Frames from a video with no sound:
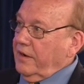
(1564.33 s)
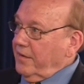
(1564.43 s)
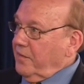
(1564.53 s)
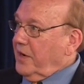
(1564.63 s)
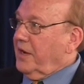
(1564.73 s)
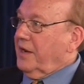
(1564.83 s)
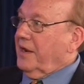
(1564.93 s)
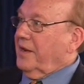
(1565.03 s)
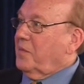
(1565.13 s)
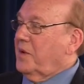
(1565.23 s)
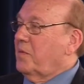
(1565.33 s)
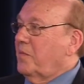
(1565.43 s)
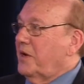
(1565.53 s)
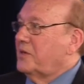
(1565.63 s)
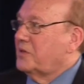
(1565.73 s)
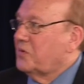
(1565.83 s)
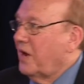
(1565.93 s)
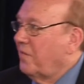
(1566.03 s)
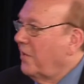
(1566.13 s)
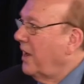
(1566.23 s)
many people might just
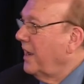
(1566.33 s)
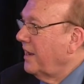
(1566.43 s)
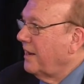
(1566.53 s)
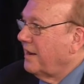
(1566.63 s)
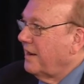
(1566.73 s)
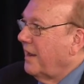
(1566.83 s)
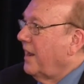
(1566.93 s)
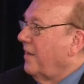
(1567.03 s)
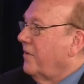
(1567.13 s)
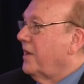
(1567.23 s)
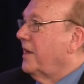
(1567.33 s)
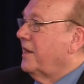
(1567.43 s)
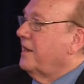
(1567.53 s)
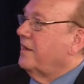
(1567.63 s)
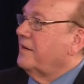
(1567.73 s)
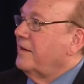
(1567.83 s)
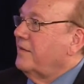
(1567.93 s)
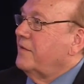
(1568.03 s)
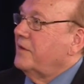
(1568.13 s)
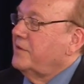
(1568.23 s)
drive by and not have any idea
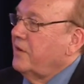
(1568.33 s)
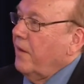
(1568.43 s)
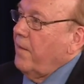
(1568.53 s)
that it's there.